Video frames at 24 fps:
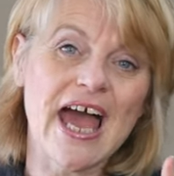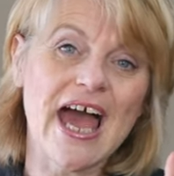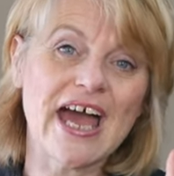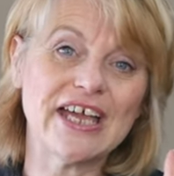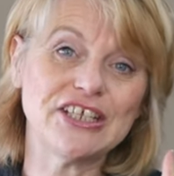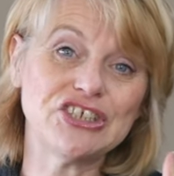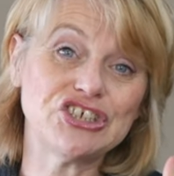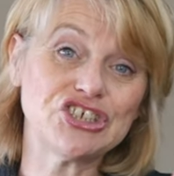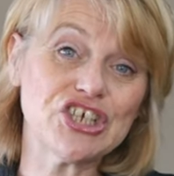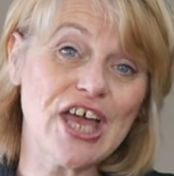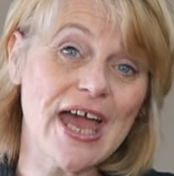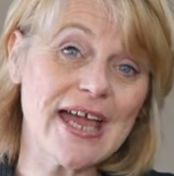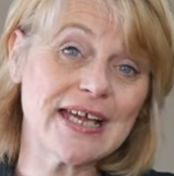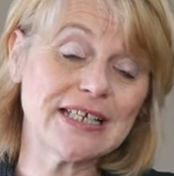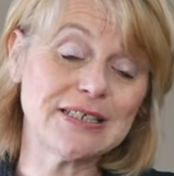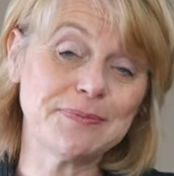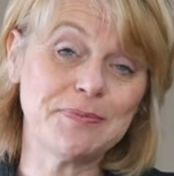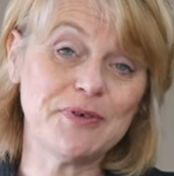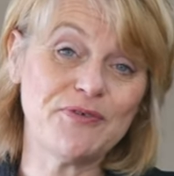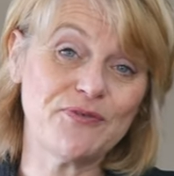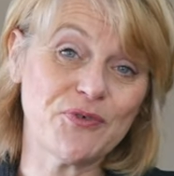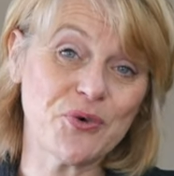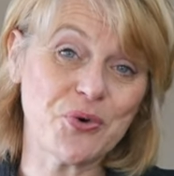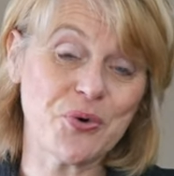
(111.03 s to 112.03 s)
I checked
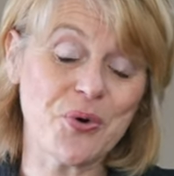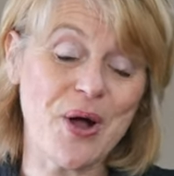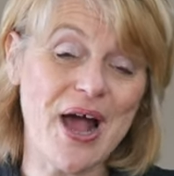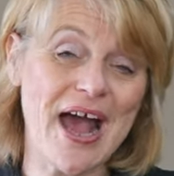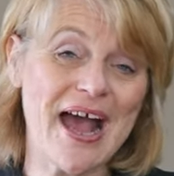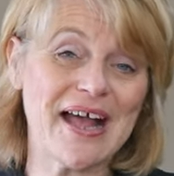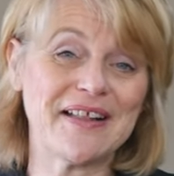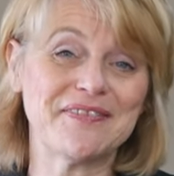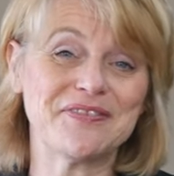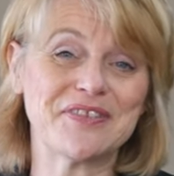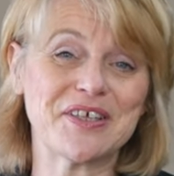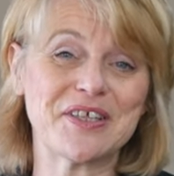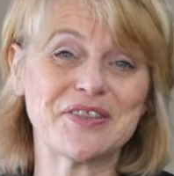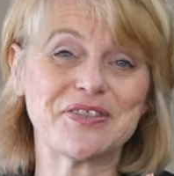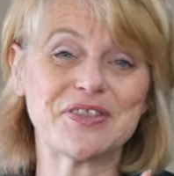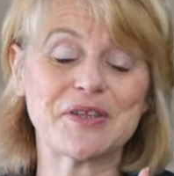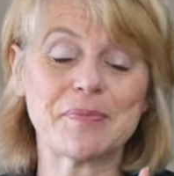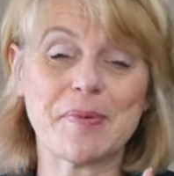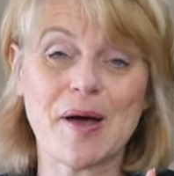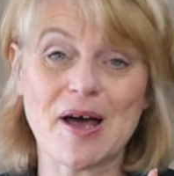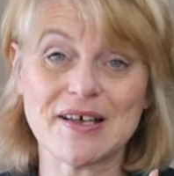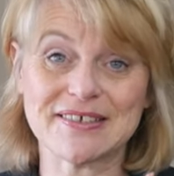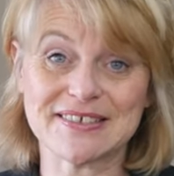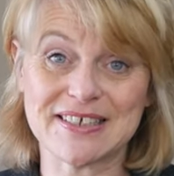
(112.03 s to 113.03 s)
beforehand that
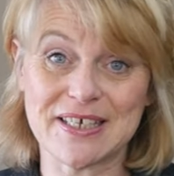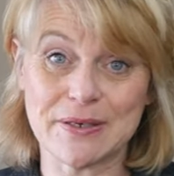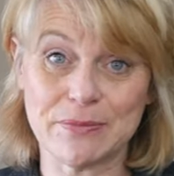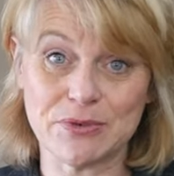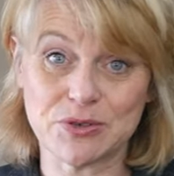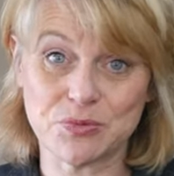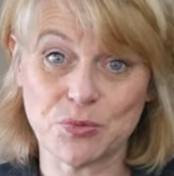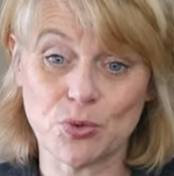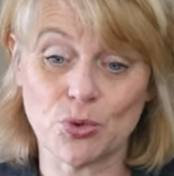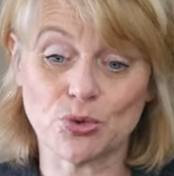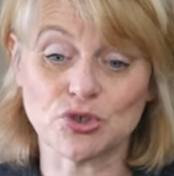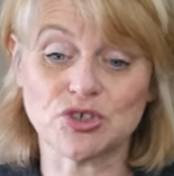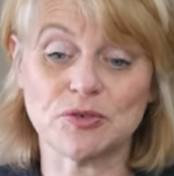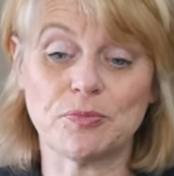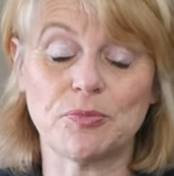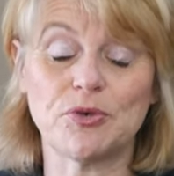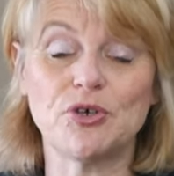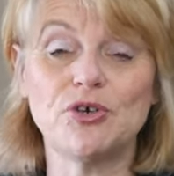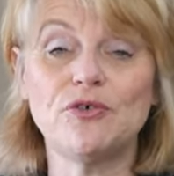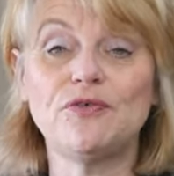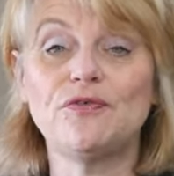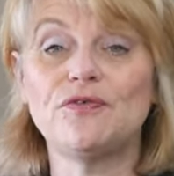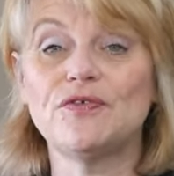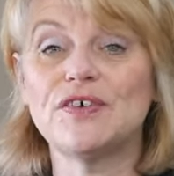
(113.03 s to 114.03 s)
the basket was
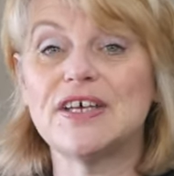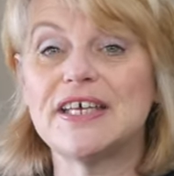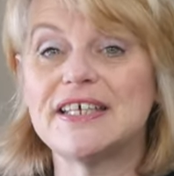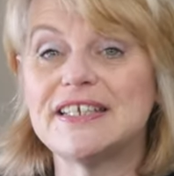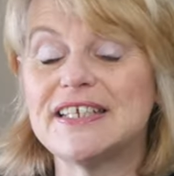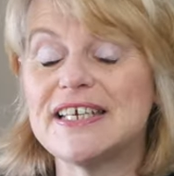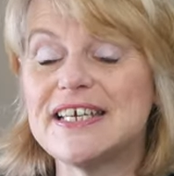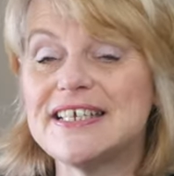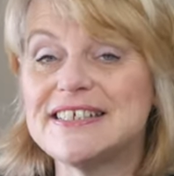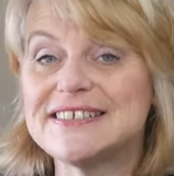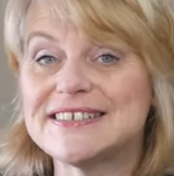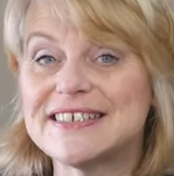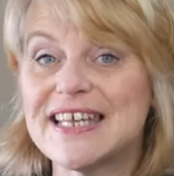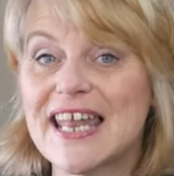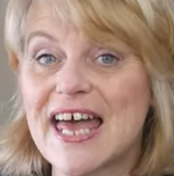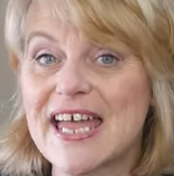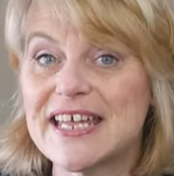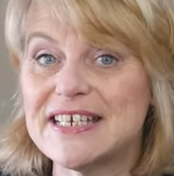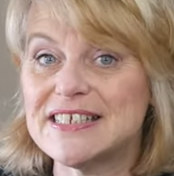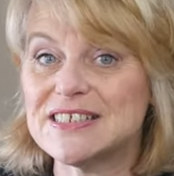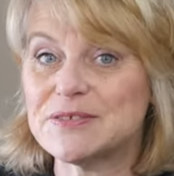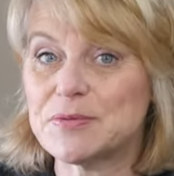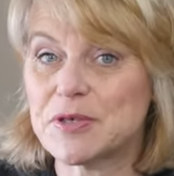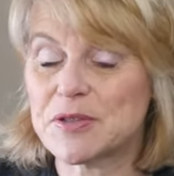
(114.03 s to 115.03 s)
waterproof. It is
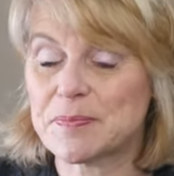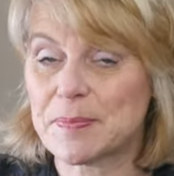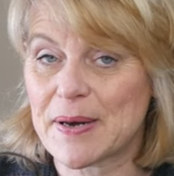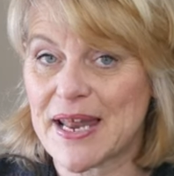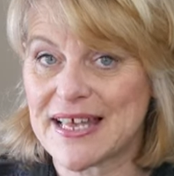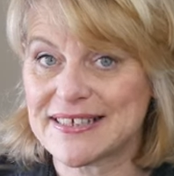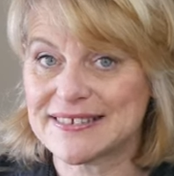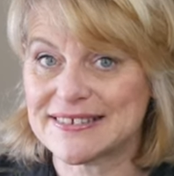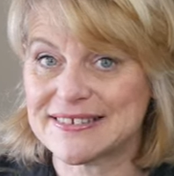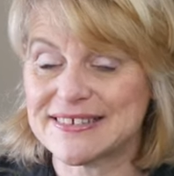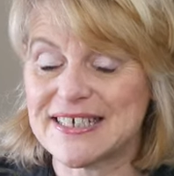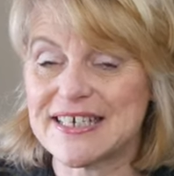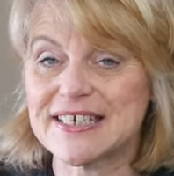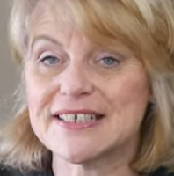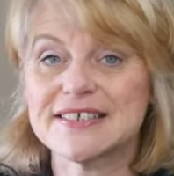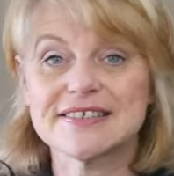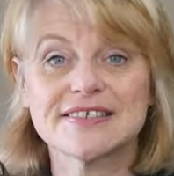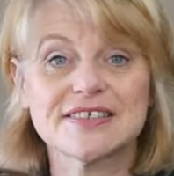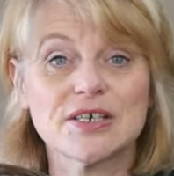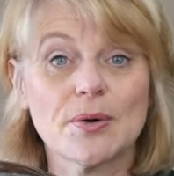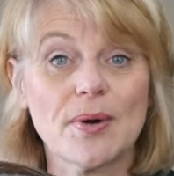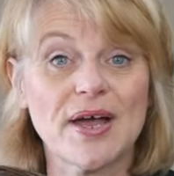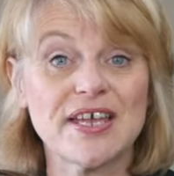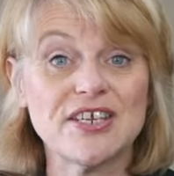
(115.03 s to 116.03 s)
lined with plastic,
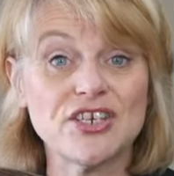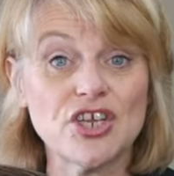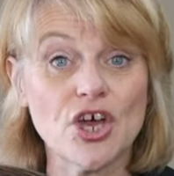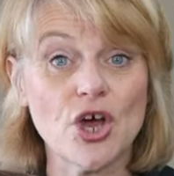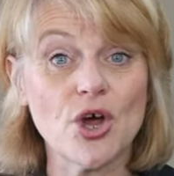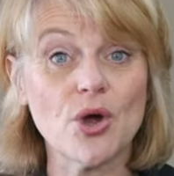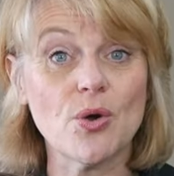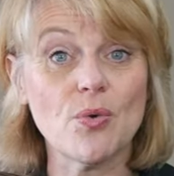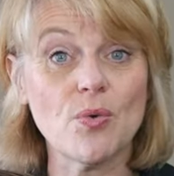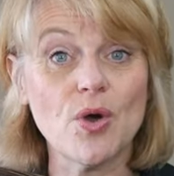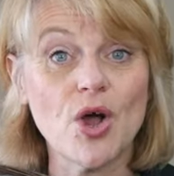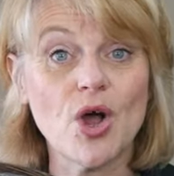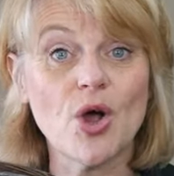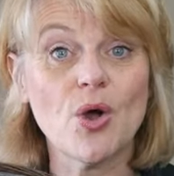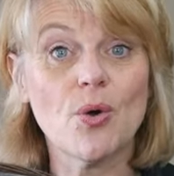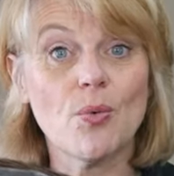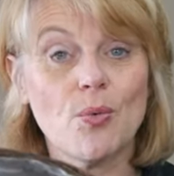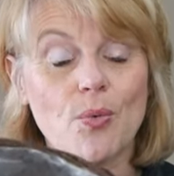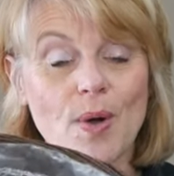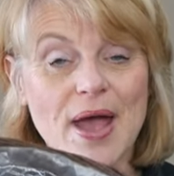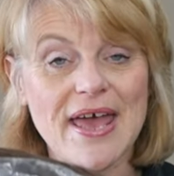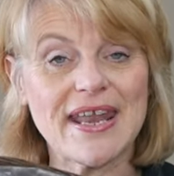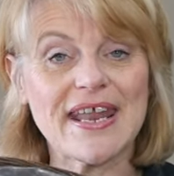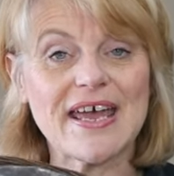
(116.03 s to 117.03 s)
so I know
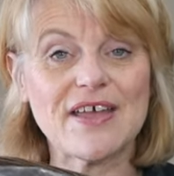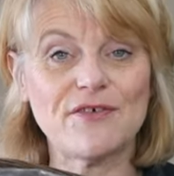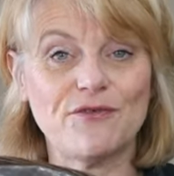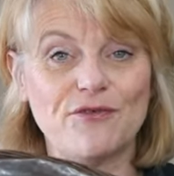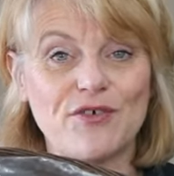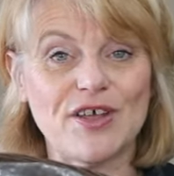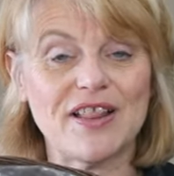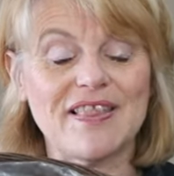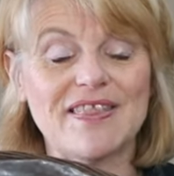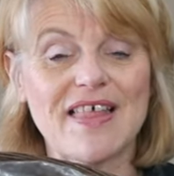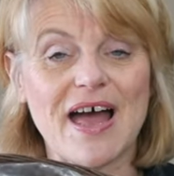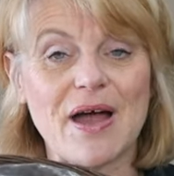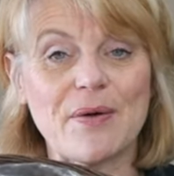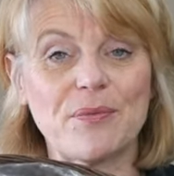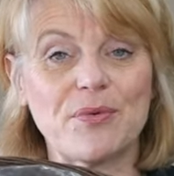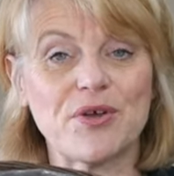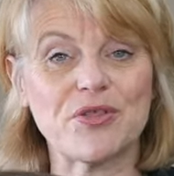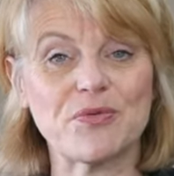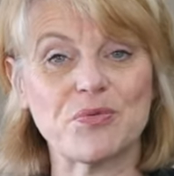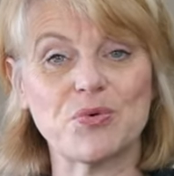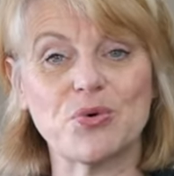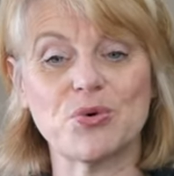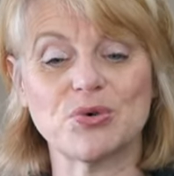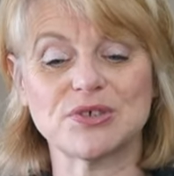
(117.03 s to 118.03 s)
when I fill that
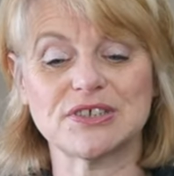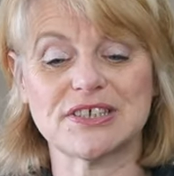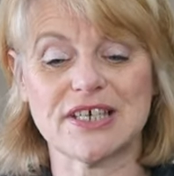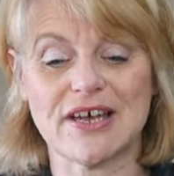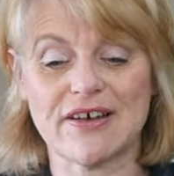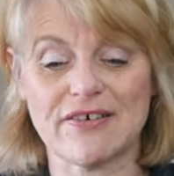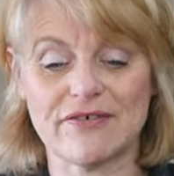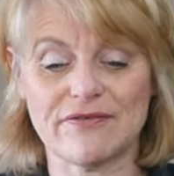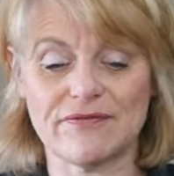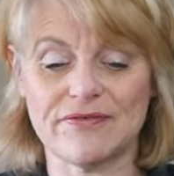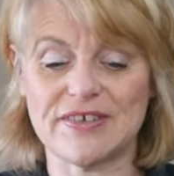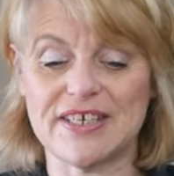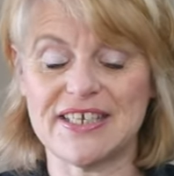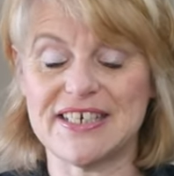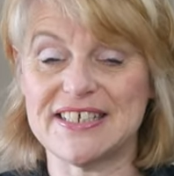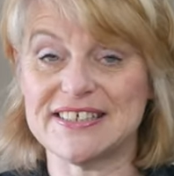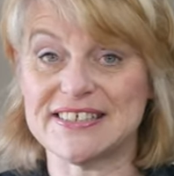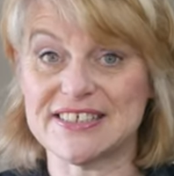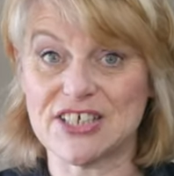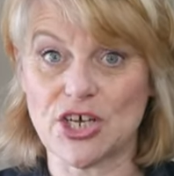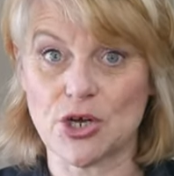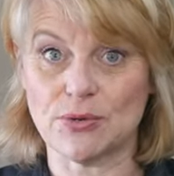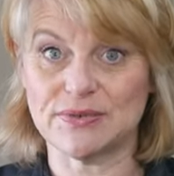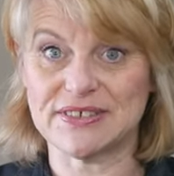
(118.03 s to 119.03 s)
with water, it
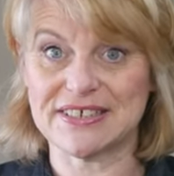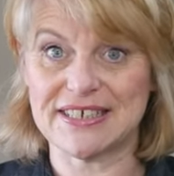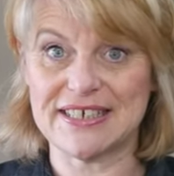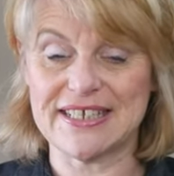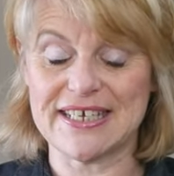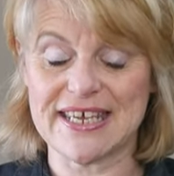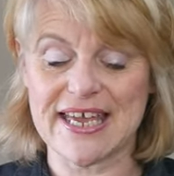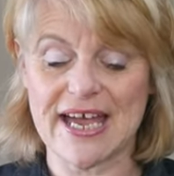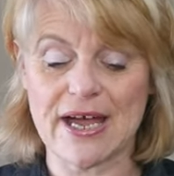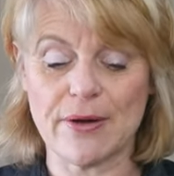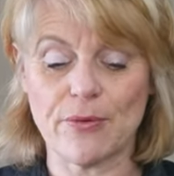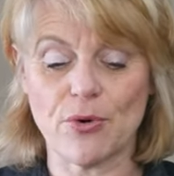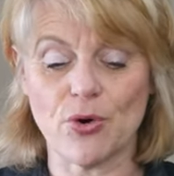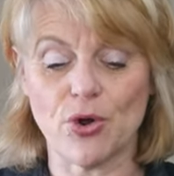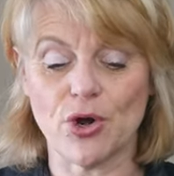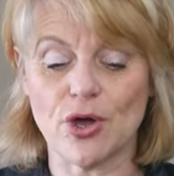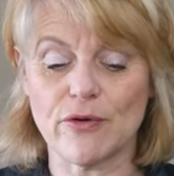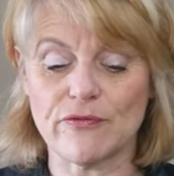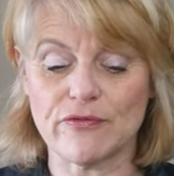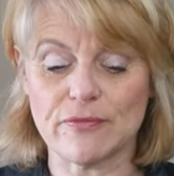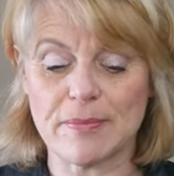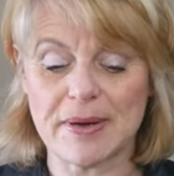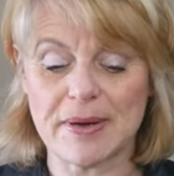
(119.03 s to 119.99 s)
isn't going to leak out all over